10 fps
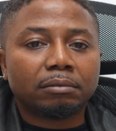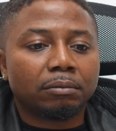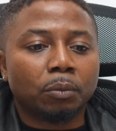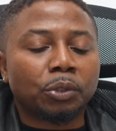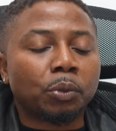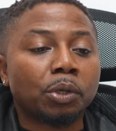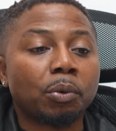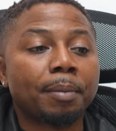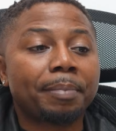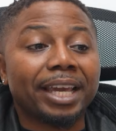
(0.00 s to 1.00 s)
which one do
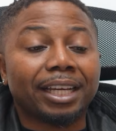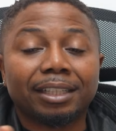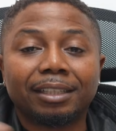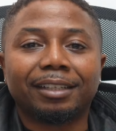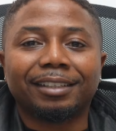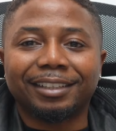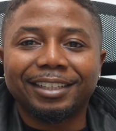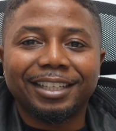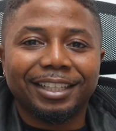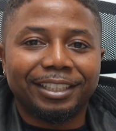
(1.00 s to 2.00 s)
we pick?
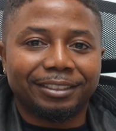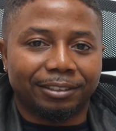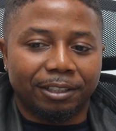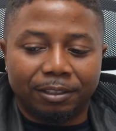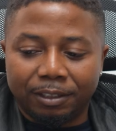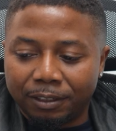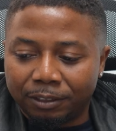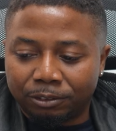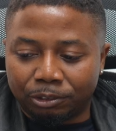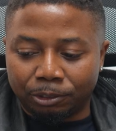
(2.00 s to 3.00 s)
So
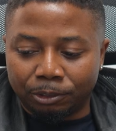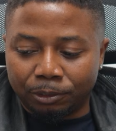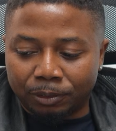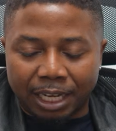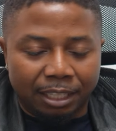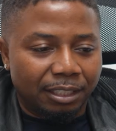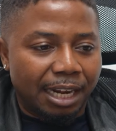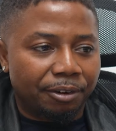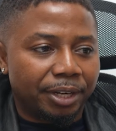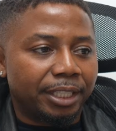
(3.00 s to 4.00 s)
to kind of
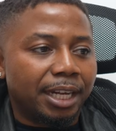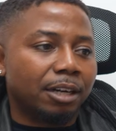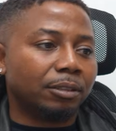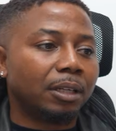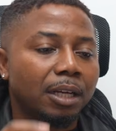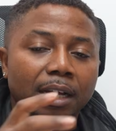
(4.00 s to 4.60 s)
narrow it down,